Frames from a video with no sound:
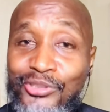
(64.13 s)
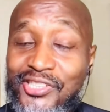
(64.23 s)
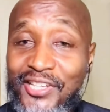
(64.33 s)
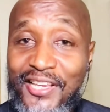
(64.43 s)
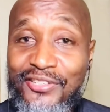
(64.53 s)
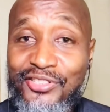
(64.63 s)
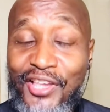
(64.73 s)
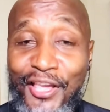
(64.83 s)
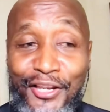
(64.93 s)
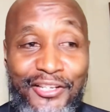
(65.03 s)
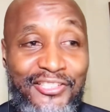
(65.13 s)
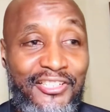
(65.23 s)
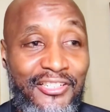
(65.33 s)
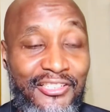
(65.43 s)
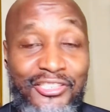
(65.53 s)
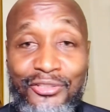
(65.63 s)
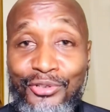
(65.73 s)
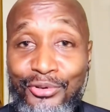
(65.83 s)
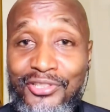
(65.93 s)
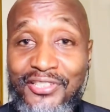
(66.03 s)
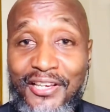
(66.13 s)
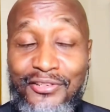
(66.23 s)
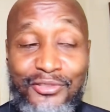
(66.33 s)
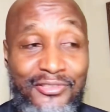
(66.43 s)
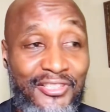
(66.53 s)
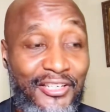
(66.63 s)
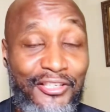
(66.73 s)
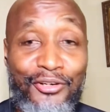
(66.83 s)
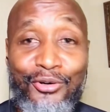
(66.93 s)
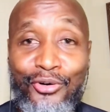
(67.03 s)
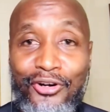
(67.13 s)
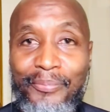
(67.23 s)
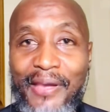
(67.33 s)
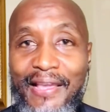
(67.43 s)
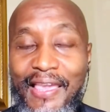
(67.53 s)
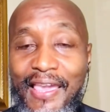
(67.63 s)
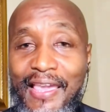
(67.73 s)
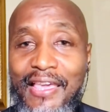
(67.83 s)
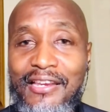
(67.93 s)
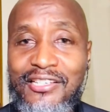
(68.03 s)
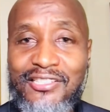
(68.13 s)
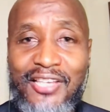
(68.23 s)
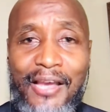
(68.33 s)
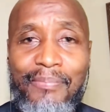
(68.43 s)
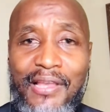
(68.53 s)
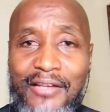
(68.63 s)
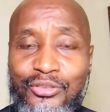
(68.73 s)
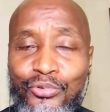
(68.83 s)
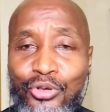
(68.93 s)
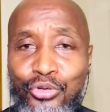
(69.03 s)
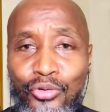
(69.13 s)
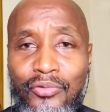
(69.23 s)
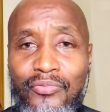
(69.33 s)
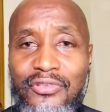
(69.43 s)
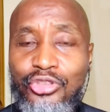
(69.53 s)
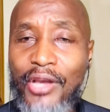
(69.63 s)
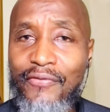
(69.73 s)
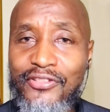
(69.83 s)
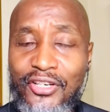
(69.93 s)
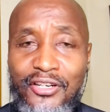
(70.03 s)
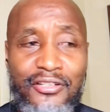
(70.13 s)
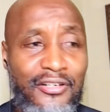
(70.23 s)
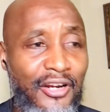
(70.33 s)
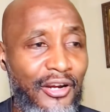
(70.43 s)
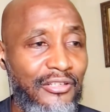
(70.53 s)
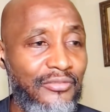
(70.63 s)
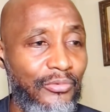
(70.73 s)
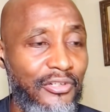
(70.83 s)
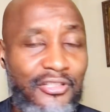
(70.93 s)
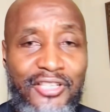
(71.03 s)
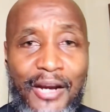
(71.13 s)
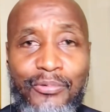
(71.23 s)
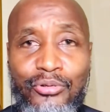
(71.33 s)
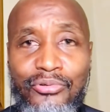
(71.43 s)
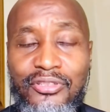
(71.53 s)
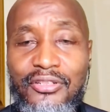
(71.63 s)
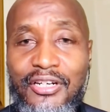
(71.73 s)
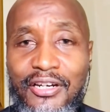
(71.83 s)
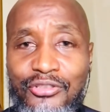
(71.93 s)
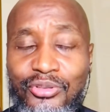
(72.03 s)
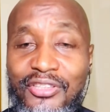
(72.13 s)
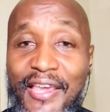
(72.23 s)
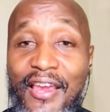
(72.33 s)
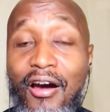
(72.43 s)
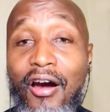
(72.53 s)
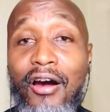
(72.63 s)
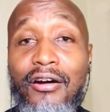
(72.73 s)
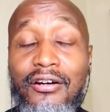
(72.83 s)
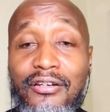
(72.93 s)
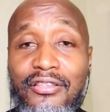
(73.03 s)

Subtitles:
Sanders and his son, Shedeur Sanders, second-year quarterback, and his top-notch recruit, Travis Hunter, one of the top recruits in the country, they are on